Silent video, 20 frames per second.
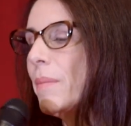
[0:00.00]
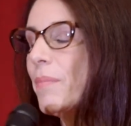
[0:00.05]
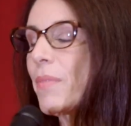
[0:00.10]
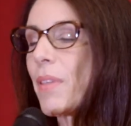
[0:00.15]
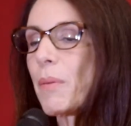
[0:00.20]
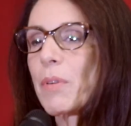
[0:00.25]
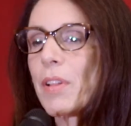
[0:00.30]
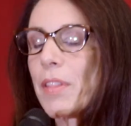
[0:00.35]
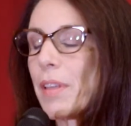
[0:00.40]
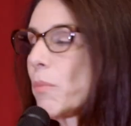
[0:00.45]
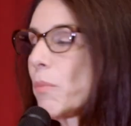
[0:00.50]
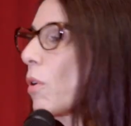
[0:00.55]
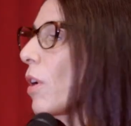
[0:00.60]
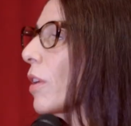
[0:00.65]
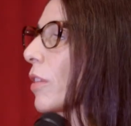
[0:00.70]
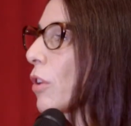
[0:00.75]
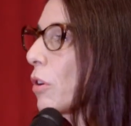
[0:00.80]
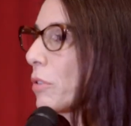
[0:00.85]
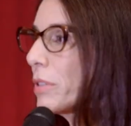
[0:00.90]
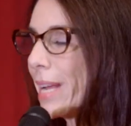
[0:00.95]
They
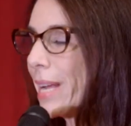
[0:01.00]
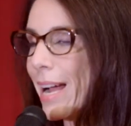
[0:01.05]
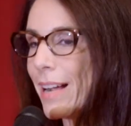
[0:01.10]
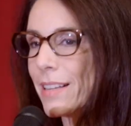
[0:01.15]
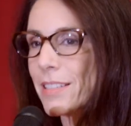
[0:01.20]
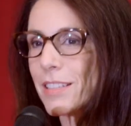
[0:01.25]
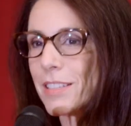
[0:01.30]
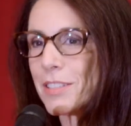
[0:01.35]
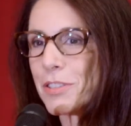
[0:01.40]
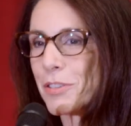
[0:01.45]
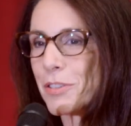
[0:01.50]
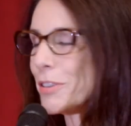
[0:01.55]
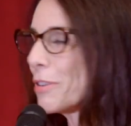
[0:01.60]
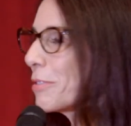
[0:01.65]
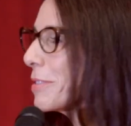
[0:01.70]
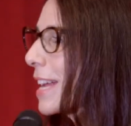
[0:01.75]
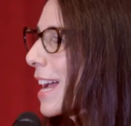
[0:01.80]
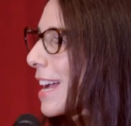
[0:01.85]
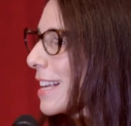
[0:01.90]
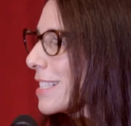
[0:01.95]
want low taxes or
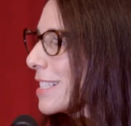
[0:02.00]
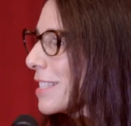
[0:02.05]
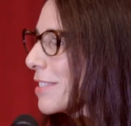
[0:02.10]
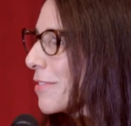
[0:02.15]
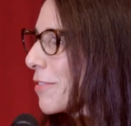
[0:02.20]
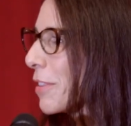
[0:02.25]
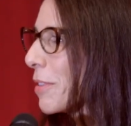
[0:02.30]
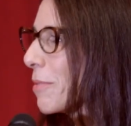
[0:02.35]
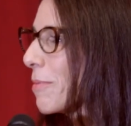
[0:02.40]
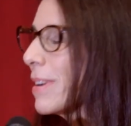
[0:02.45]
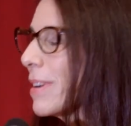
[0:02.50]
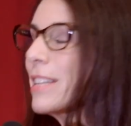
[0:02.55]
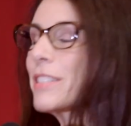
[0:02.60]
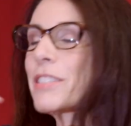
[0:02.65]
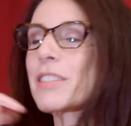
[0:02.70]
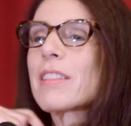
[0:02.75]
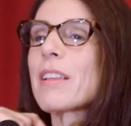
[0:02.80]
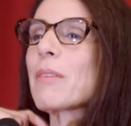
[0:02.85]
no taxes for the rich,